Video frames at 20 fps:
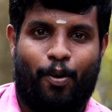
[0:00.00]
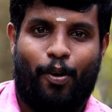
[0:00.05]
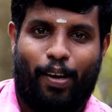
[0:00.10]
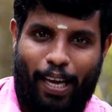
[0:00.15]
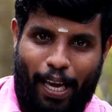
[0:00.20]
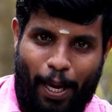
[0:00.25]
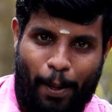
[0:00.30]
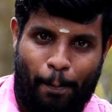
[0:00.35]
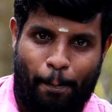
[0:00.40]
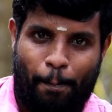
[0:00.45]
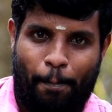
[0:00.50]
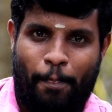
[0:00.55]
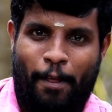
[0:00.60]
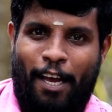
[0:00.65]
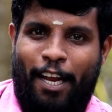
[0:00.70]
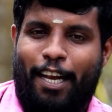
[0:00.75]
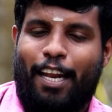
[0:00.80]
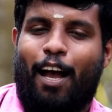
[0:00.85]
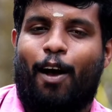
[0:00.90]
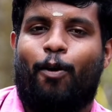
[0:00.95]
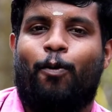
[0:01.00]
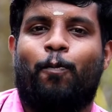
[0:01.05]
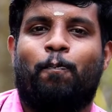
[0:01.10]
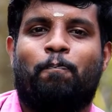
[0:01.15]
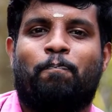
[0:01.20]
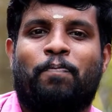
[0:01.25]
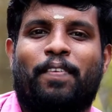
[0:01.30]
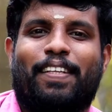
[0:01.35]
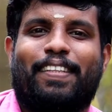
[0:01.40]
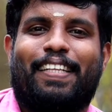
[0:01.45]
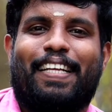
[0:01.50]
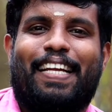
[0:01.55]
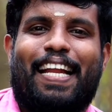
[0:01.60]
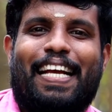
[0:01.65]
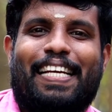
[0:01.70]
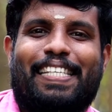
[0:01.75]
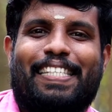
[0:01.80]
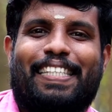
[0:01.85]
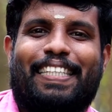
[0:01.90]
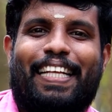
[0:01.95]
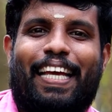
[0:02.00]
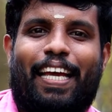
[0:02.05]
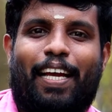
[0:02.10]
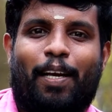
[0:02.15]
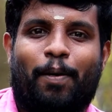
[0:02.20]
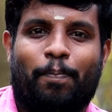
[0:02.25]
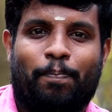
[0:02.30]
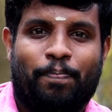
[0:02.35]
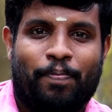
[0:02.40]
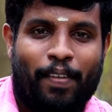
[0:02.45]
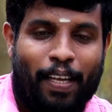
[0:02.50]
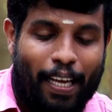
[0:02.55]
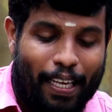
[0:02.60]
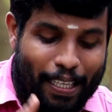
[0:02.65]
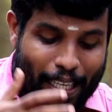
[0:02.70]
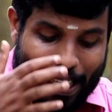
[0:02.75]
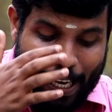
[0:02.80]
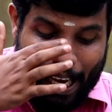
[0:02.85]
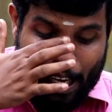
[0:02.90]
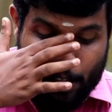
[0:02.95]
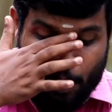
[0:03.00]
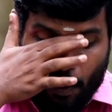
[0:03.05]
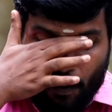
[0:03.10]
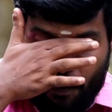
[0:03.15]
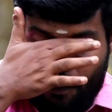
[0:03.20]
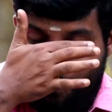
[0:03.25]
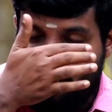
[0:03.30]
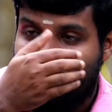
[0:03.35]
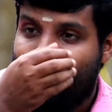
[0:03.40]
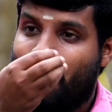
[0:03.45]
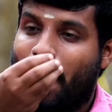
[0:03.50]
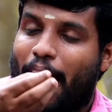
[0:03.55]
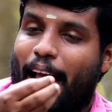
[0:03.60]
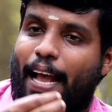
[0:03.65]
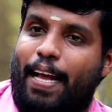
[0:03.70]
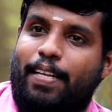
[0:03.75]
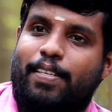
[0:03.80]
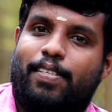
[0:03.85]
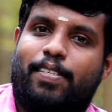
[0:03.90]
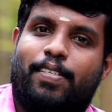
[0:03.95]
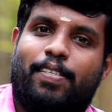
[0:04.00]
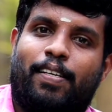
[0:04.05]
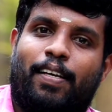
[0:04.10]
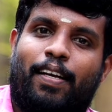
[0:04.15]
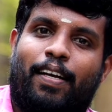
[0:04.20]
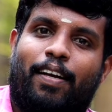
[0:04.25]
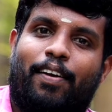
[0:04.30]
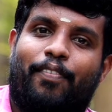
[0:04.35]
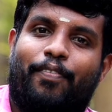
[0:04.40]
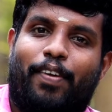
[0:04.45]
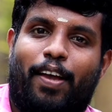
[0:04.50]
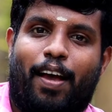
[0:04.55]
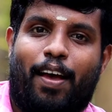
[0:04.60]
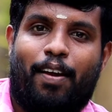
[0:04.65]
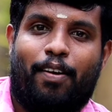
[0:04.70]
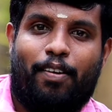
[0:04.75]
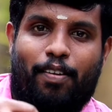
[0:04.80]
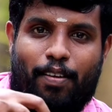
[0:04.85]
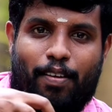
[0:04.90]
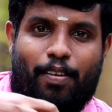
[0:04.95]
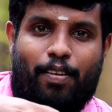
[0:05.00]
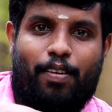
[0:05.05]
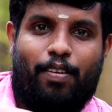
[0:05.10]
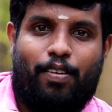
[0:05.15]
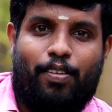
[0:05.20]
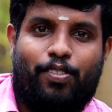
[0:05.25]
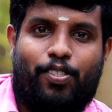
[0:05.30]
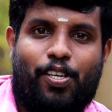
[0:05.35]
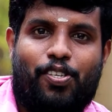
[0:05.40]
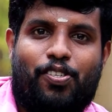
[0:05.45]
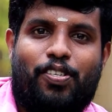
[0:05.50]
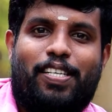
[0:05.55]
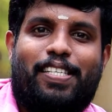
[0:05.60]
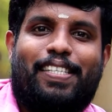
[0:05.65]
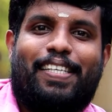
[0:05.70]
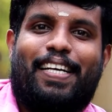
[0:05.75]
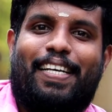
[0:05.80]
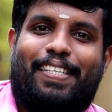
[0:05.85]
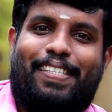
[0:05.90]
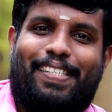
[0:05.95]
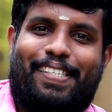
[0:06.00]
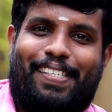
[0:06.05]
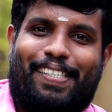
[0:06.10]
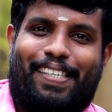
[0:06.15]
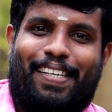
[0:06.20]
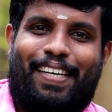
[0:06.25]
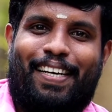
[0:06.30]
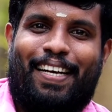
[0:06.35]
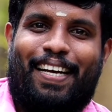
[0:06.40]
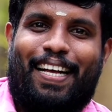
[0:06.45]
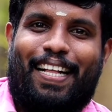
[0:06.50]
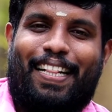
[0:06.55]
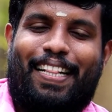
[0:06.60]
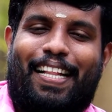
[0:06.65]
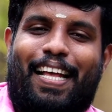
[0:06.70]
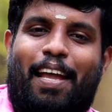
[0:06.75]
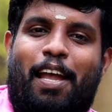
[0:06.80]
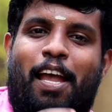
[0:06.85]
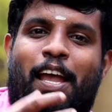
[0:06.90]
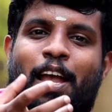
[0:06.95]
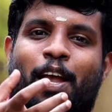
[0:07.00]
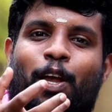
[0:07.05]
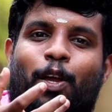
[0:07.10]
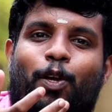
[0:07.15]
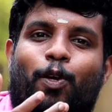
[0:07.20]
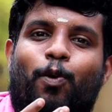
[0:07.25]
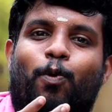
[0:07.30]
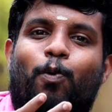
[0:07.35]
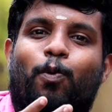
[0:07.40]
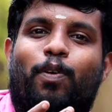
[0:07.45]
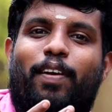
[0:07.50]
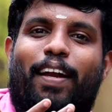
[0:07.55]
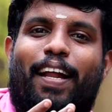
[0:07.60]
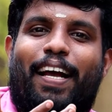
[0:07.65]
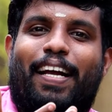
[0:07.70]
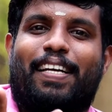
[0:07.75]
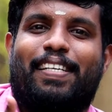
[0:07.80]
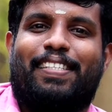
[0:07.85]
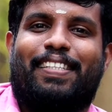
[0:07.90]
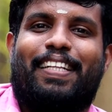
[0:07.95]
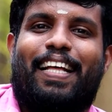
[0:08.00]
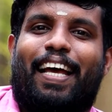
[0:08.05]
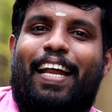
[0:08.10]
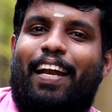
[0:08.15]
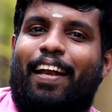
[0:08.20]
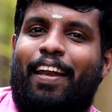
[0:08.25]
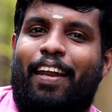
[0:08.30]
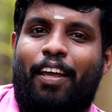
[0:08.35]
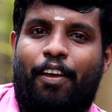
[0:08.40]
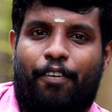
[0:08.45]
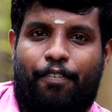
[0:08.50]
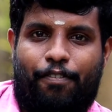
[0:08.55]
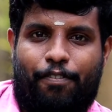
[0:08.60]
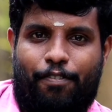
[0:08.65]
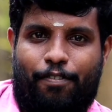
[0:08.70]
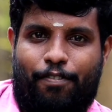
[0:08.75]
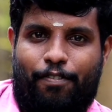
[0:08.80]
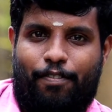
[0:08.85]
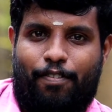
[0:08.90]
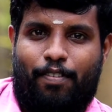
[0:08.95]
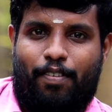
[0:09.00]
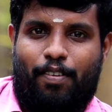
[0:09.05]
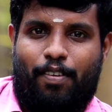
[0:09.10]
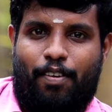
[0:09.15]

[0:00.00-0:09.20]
Okay, now the next thing, in the case of plants, we are just discussed, they utilize their leaf.